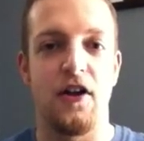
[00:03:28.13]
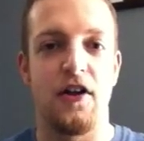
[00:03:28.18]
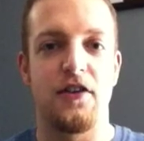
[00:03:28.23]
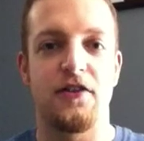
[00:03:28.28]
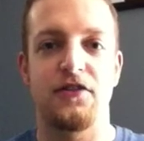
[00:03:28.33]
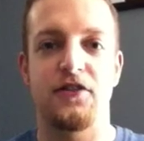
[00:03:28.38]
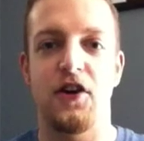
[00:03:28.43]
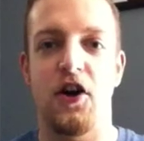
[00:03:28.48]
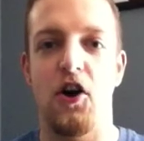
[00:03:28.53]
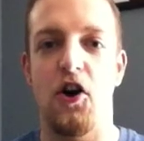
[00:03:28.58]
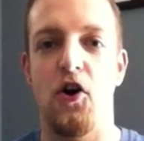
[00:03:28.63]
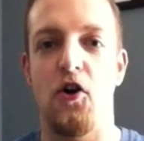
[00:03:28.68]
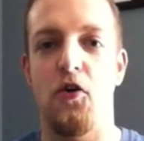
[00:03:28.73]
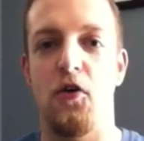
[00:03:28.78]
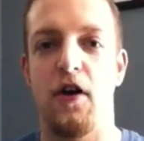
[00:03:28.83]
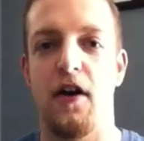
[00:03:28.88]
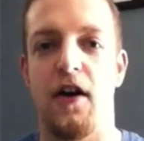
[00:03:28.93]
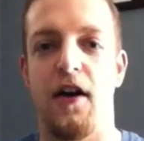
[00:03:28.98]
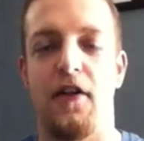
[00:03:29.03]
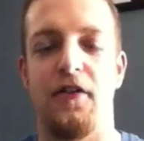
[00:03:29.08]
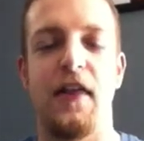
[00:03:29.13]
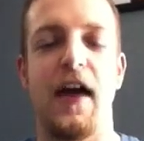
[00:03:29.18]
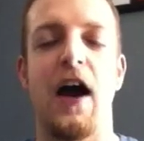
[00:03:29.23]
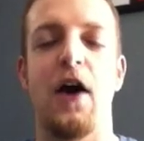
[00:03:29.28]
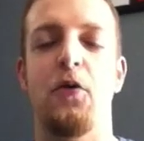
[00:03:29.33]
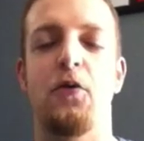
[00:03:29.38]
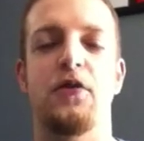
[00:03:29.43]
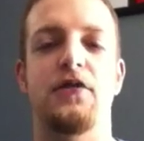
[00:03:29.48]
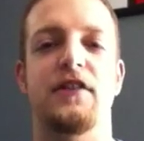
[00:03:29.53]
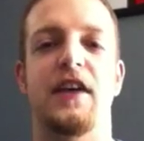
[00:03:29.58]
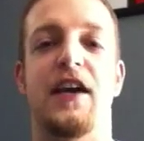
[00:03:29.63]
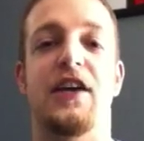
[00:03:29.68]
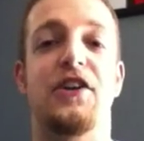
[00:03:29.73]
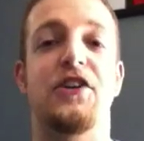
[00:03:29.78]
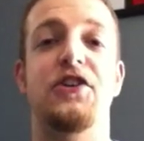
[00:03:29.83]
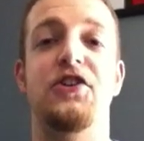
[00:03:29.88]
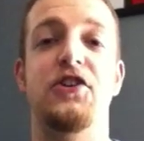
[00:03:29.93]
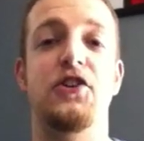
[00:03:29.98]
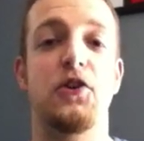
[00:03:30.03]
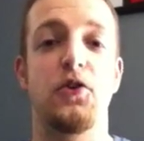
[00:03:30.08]
So that was a
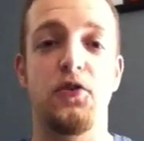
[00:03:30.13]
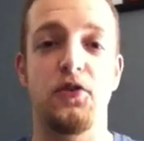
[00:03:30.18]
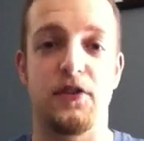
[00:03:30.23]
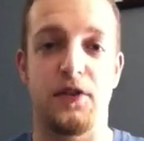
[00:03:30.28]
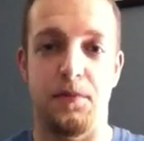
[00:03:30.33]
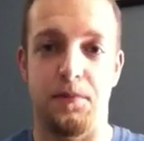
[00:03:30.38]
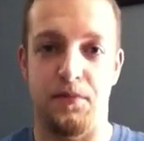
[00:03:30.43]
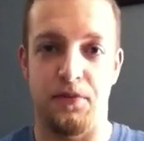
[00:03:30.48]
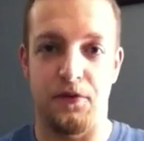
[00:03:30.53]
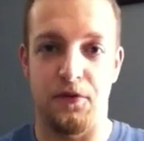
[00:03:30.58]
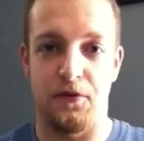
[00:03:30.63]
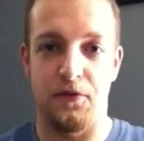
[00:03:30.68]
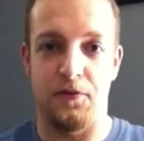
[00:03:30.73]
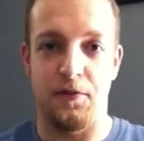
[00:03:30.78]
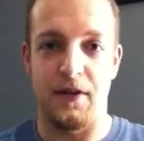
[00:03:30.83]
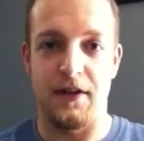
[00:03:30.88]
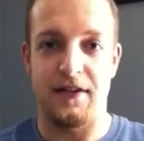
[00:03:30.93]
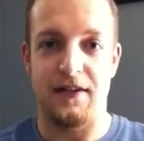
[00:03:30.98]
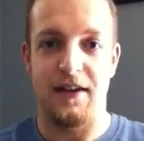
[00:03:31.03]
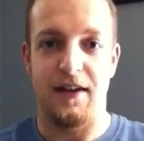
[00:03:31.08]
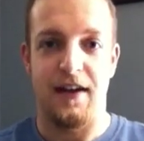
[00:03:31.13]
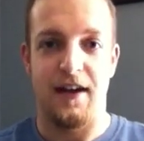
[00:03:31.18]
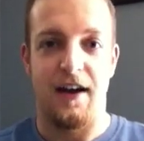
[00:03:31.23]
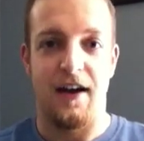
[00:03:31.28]
huge improvement.